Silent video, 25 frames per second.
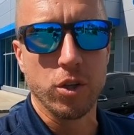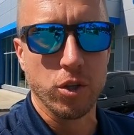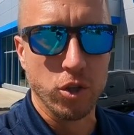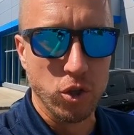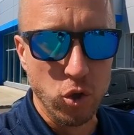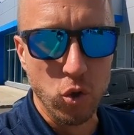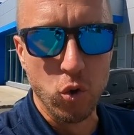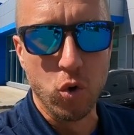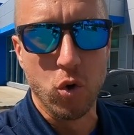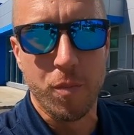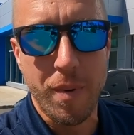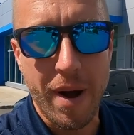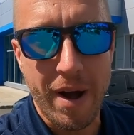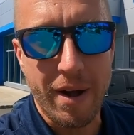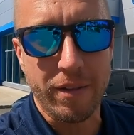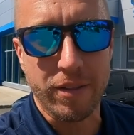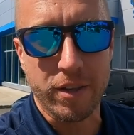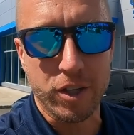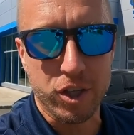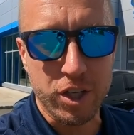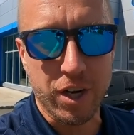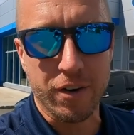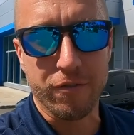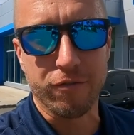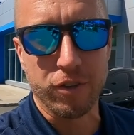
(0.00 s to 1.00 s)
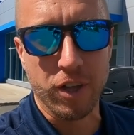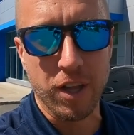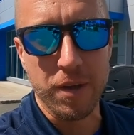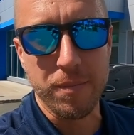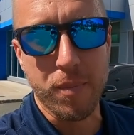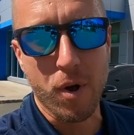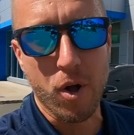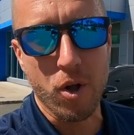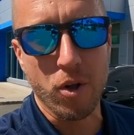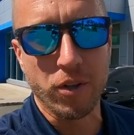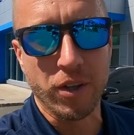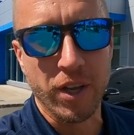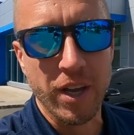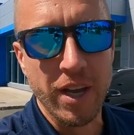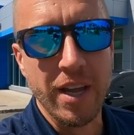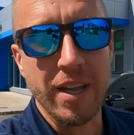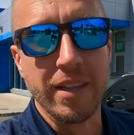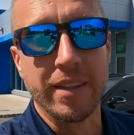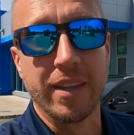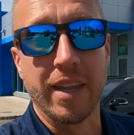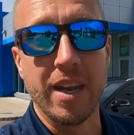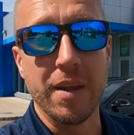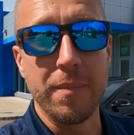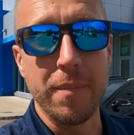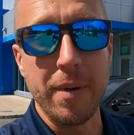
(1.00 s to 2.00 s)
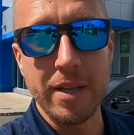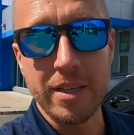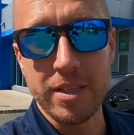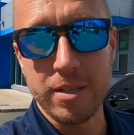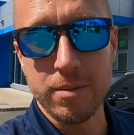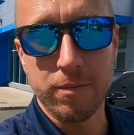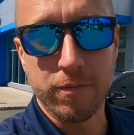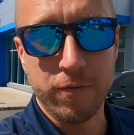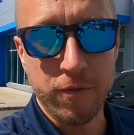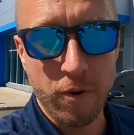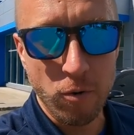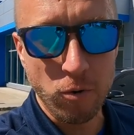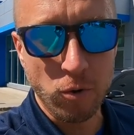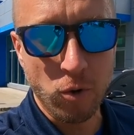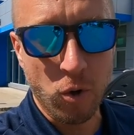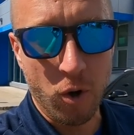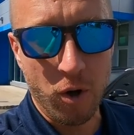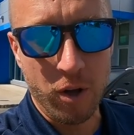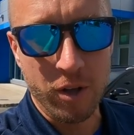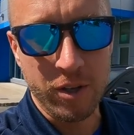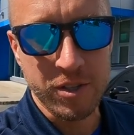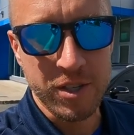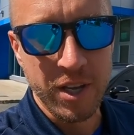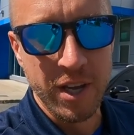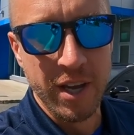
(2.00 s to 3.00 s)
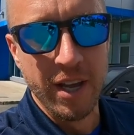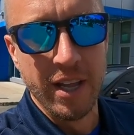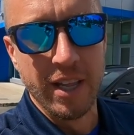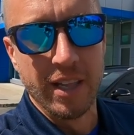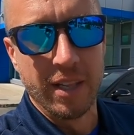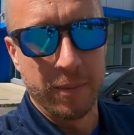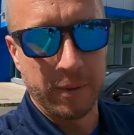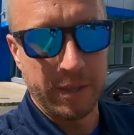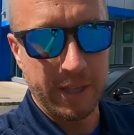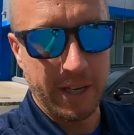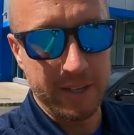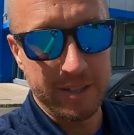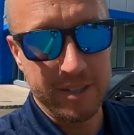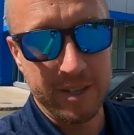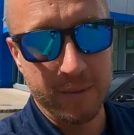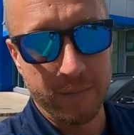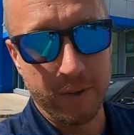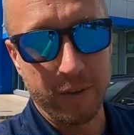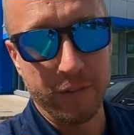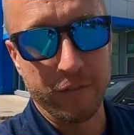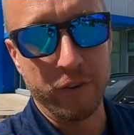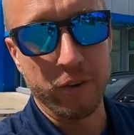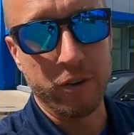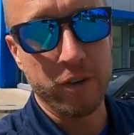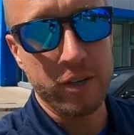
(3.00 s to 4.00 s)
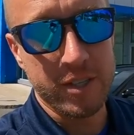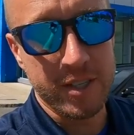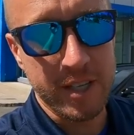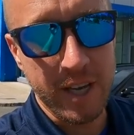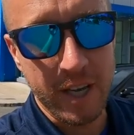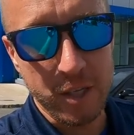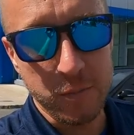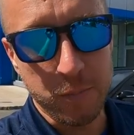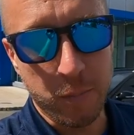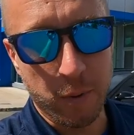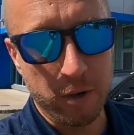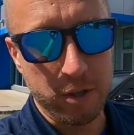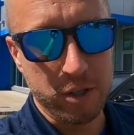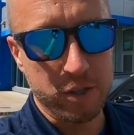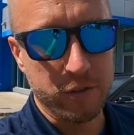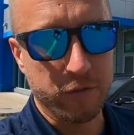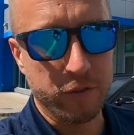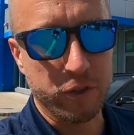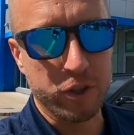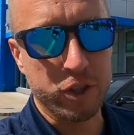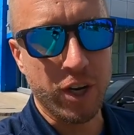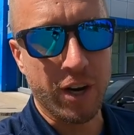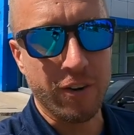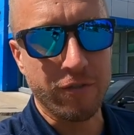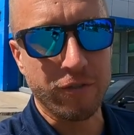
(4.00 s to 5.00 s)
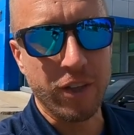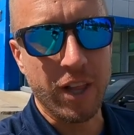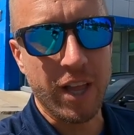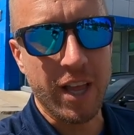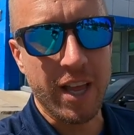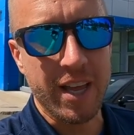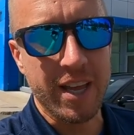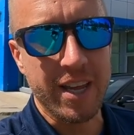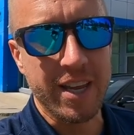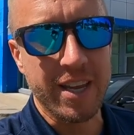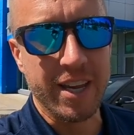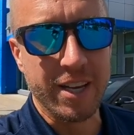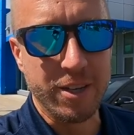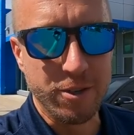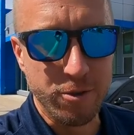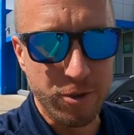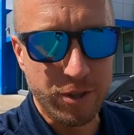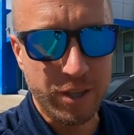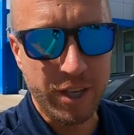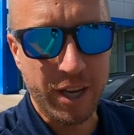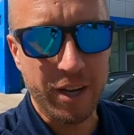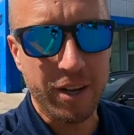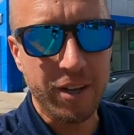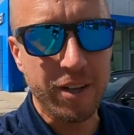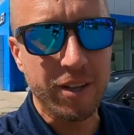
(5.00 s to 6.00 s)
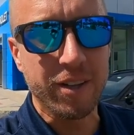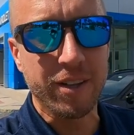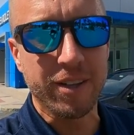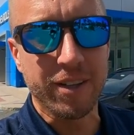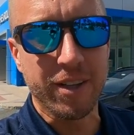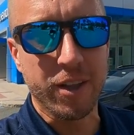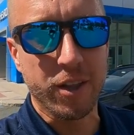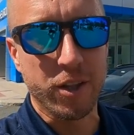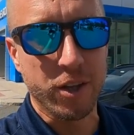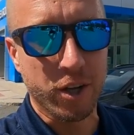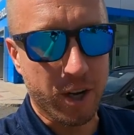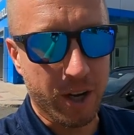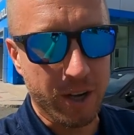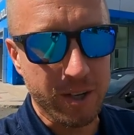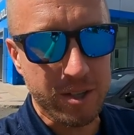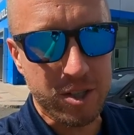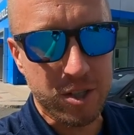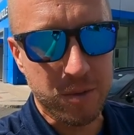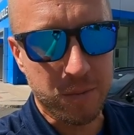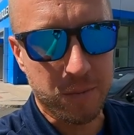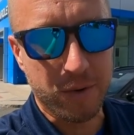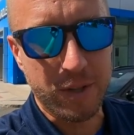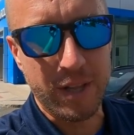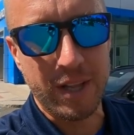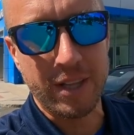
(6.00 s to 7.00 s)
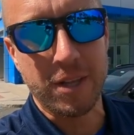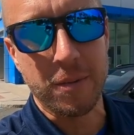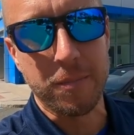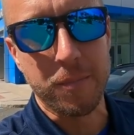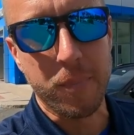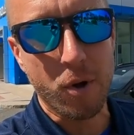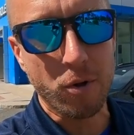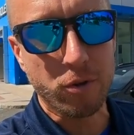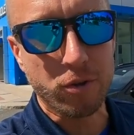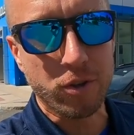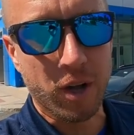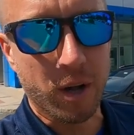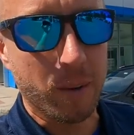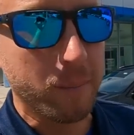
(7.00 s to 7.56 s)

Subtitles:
knew about the Chevrolet Bolt. Then they made some phone calls. Let me tell you something, if you're a salesperson for Chevrolet and you tell the customer that the Bolt